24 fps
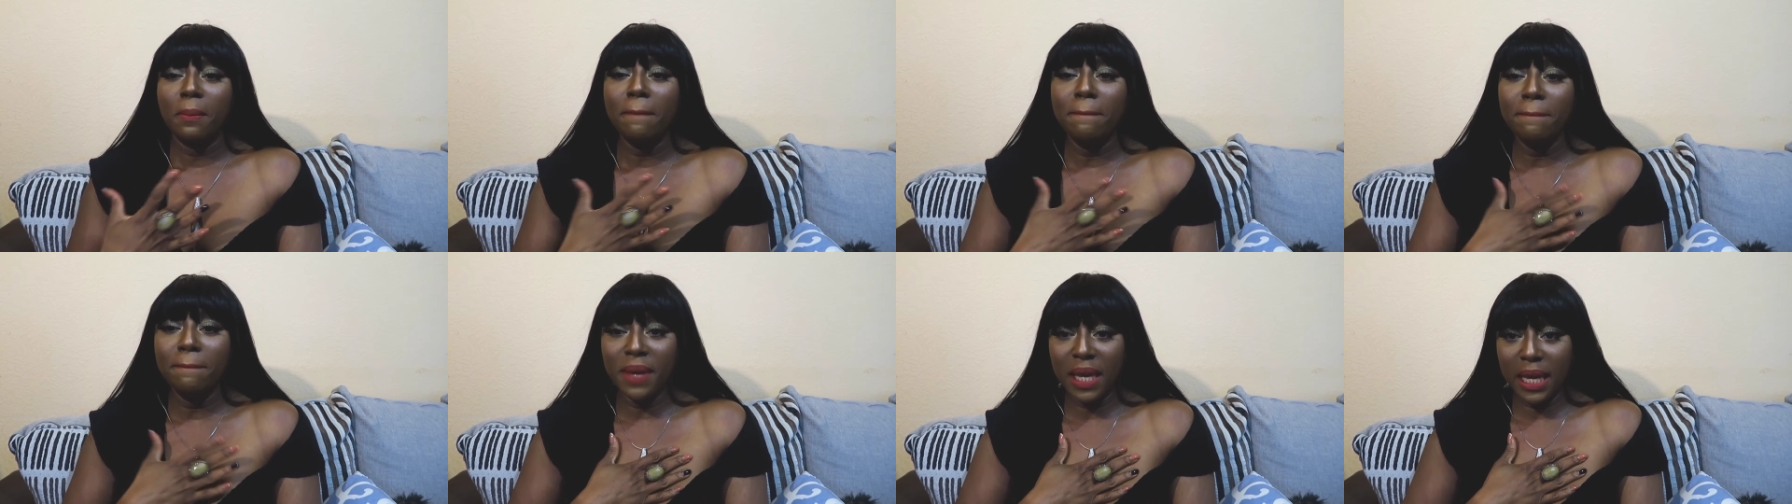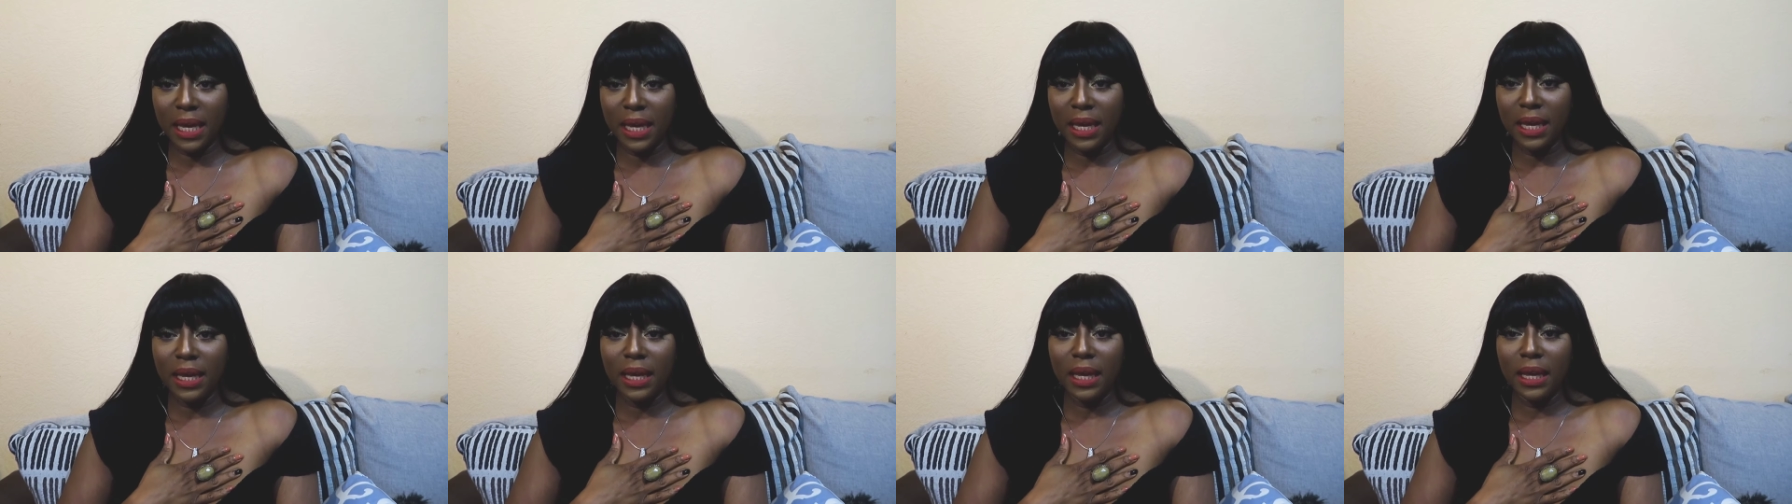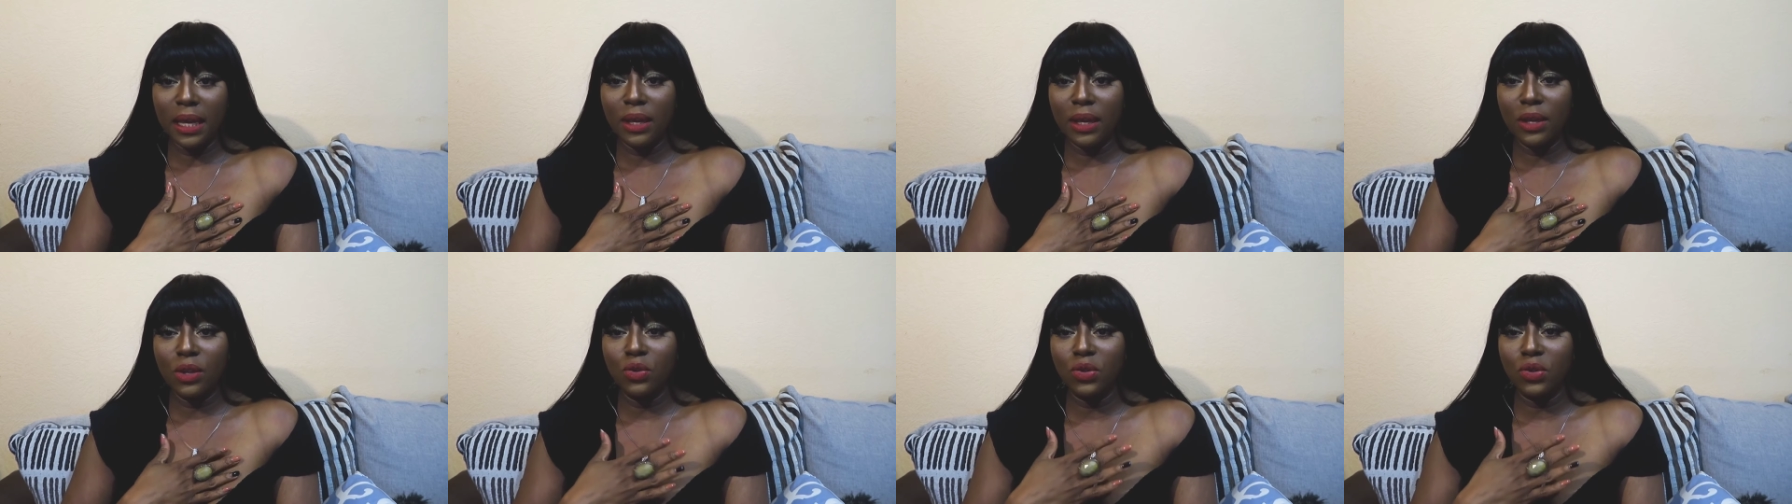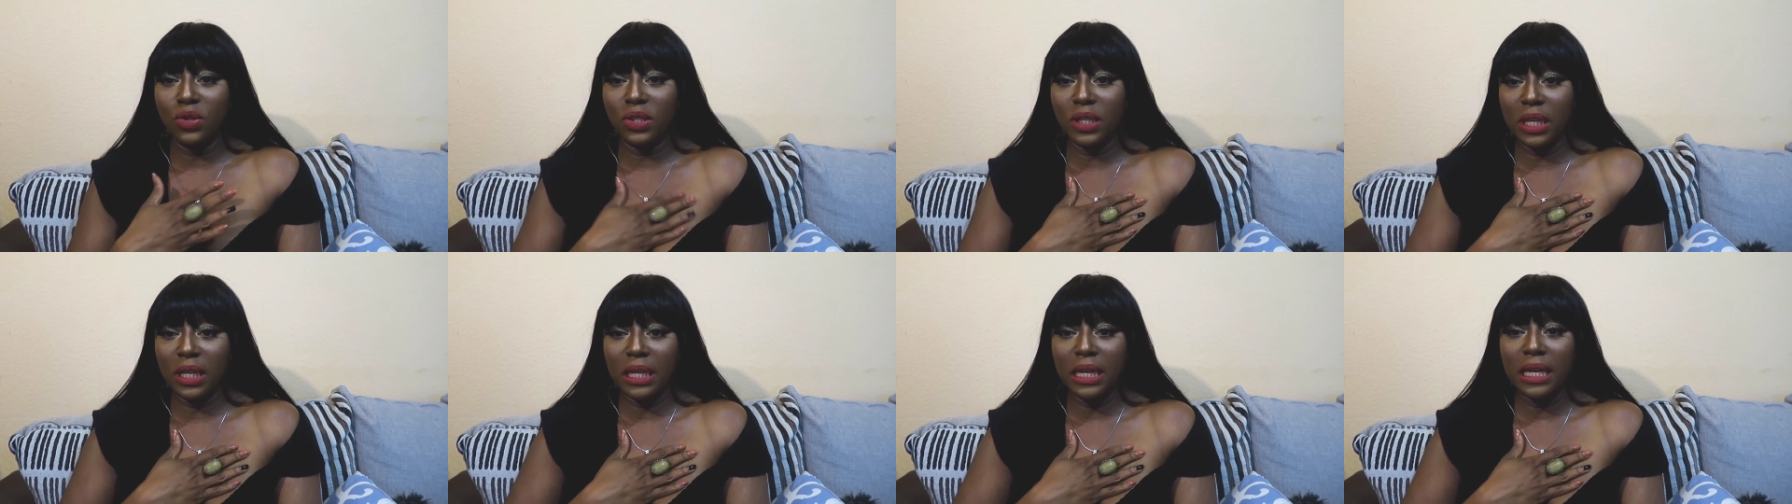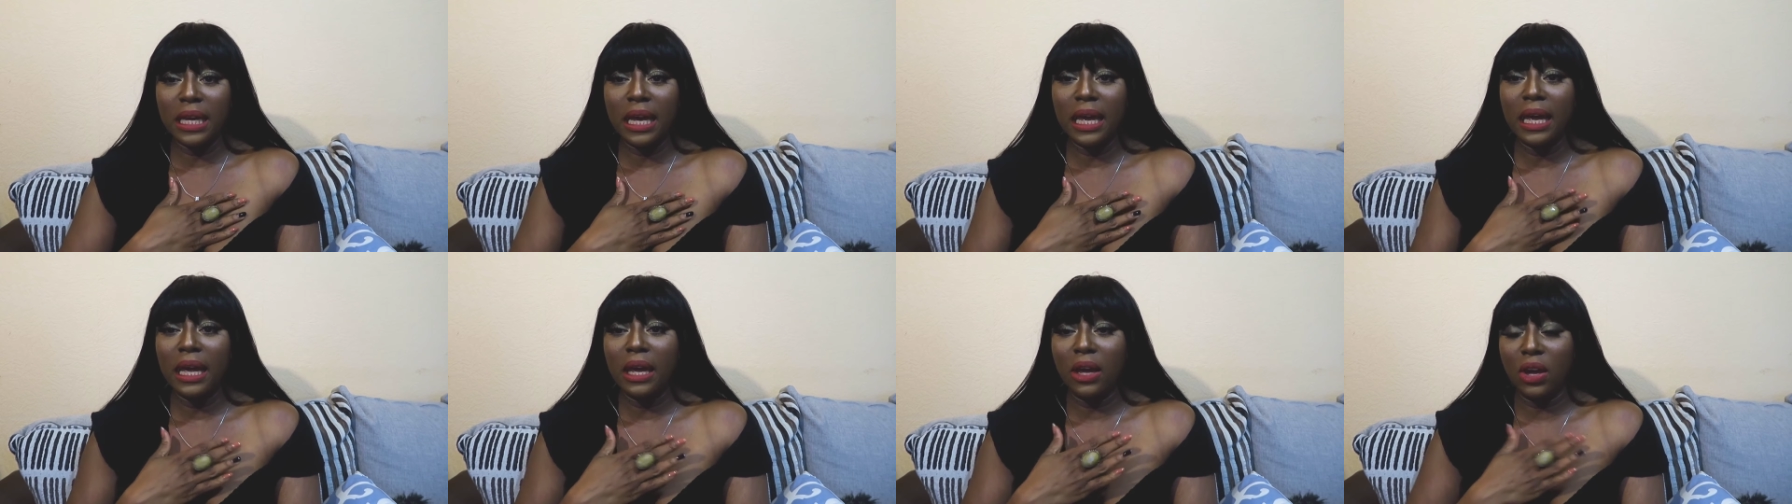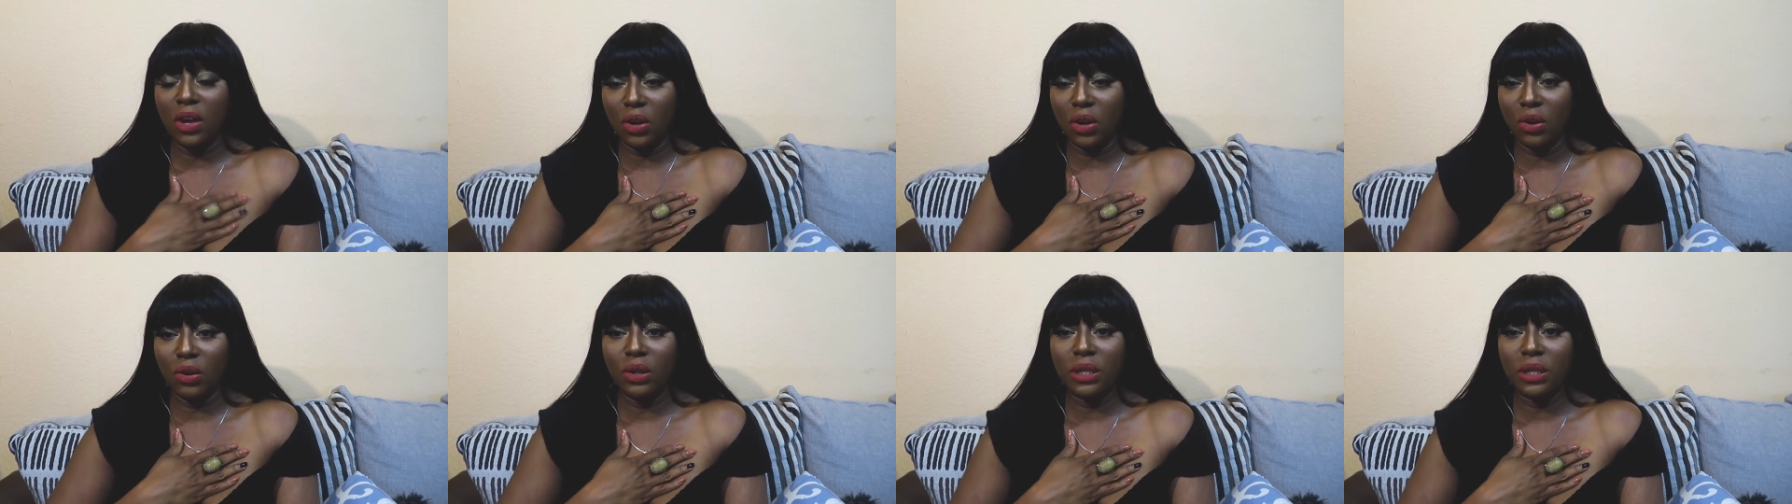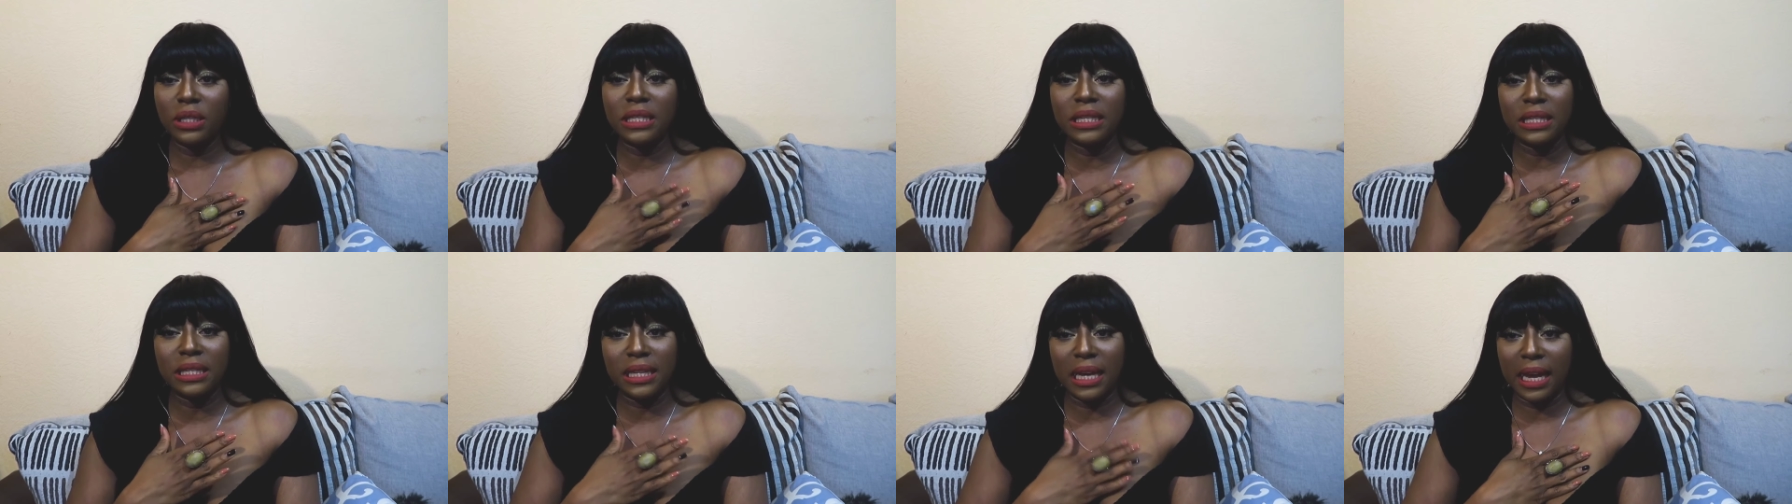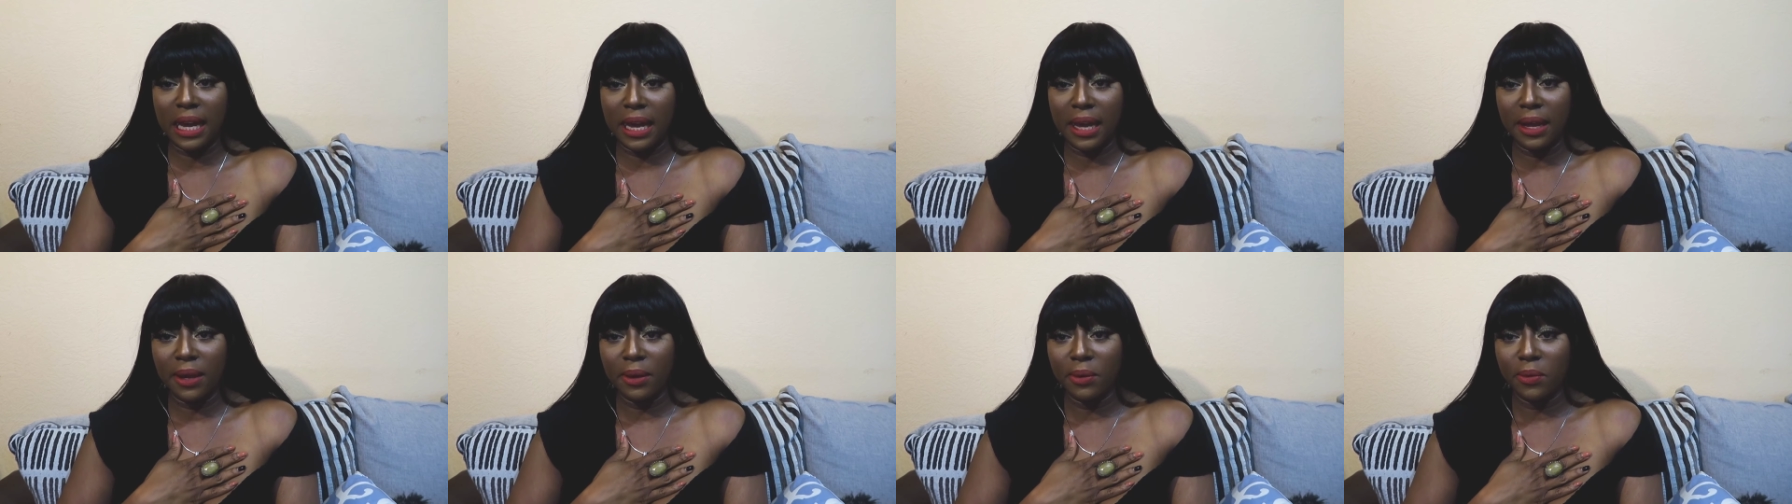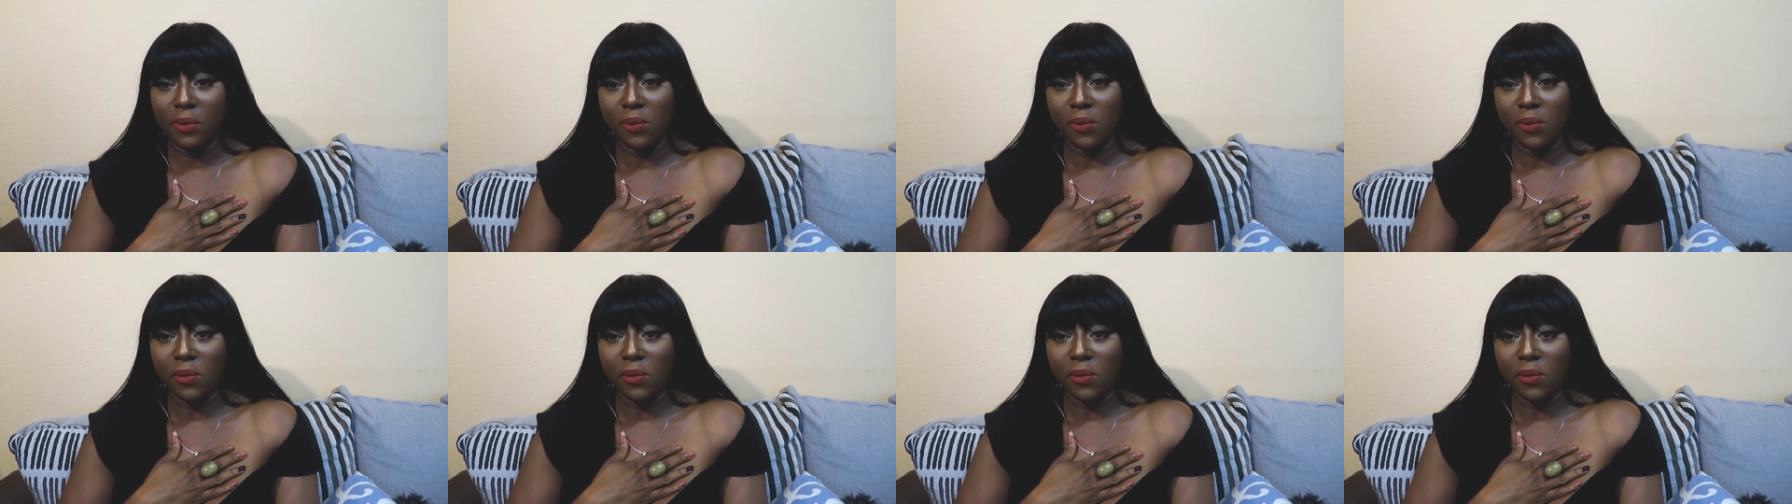me you see here today